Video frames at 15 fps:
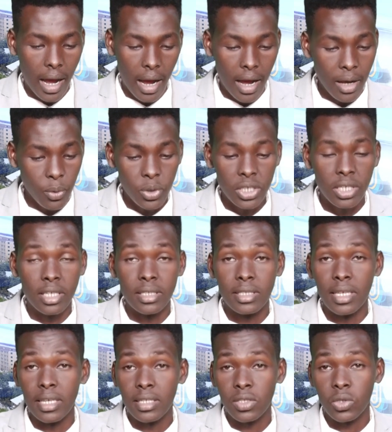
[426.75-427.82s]

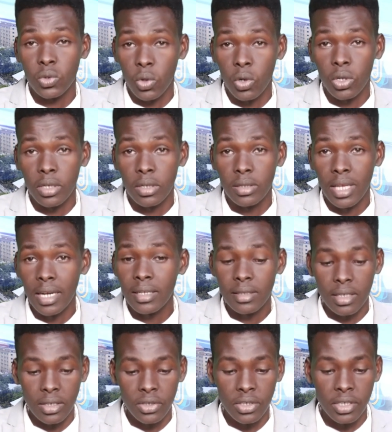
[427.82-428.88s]
Eyewitnesses told
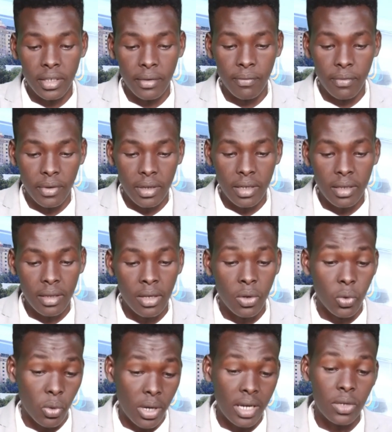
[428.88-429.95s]
Dalsan TV
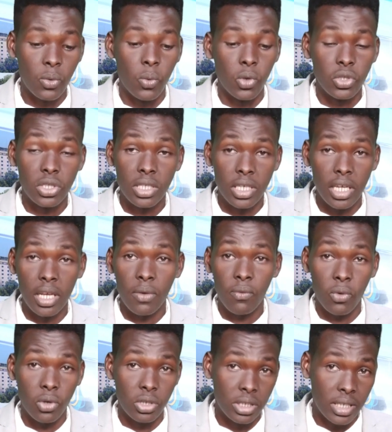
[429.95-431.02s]
Nurani was killed
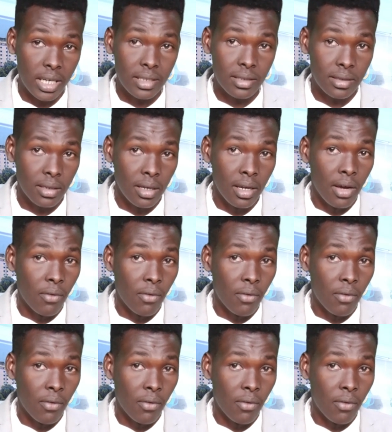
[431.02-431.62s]
for just